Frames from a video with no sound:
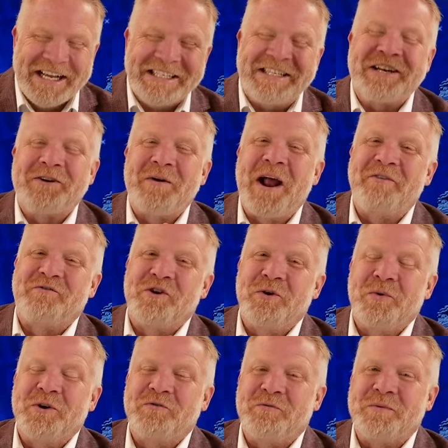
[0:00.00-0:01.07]
Stick around for a
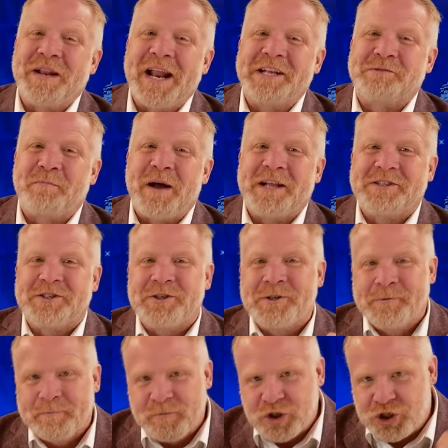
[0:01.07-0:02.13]
word from today's
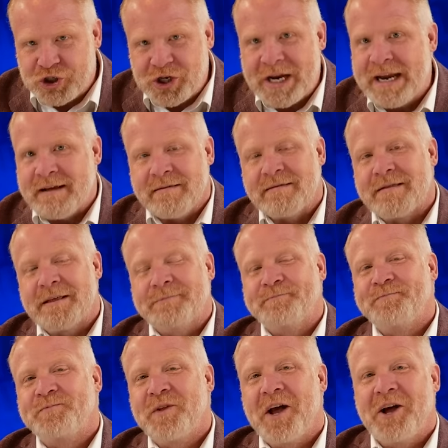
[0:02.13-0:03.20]
sponsor, Sheath
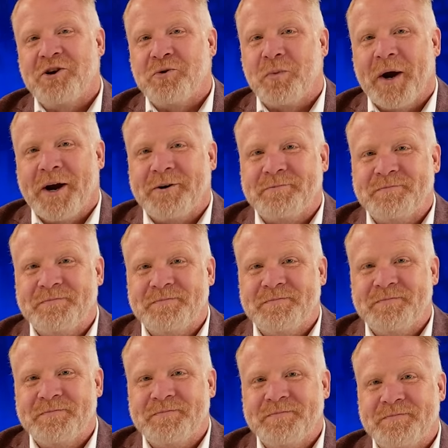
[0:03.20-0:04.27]
Underwear.
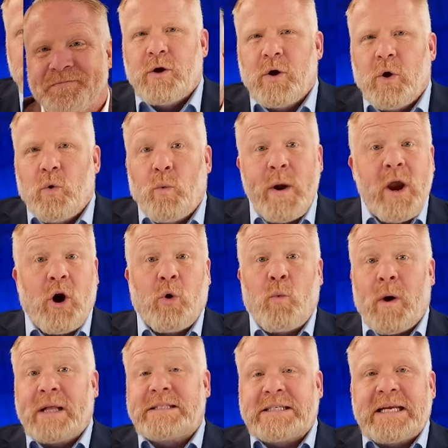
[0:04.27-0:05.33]
We are
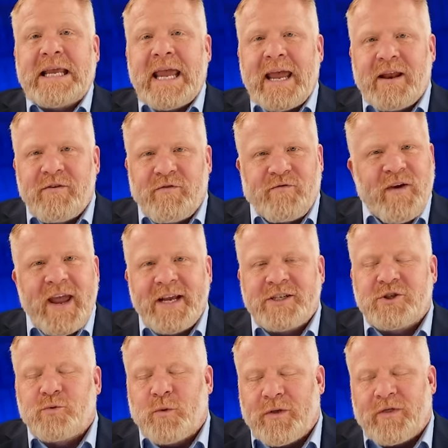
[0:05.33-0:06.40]
once again
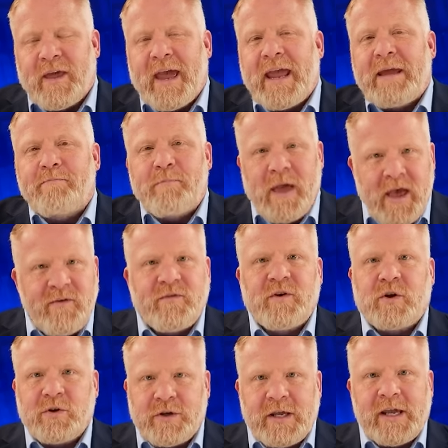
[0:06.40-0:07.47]
faced with a
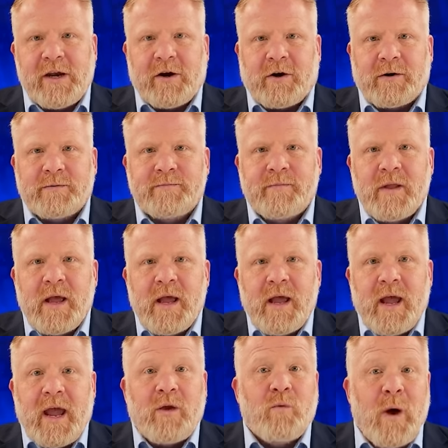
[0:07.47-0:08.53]
pivotal year.
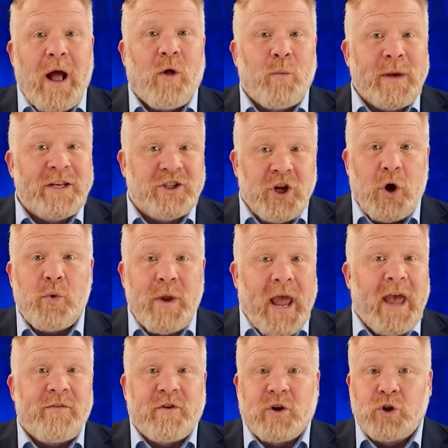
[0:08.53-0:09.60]
And while we don't
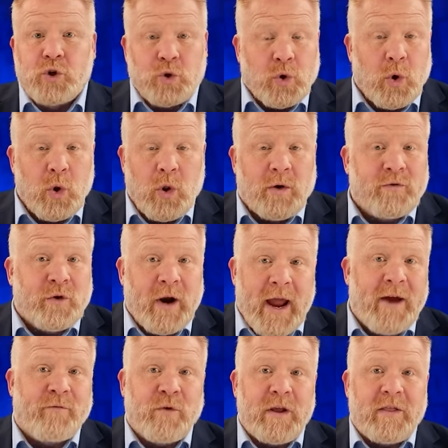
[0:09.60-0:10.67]
have control over
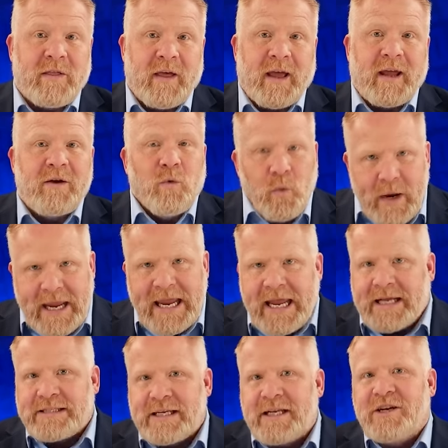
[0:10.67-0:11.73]
everything, we
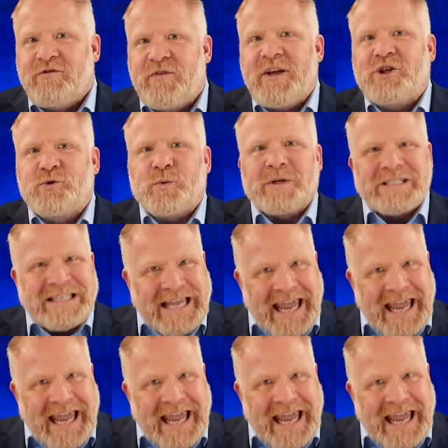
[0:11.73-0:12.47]
as individuals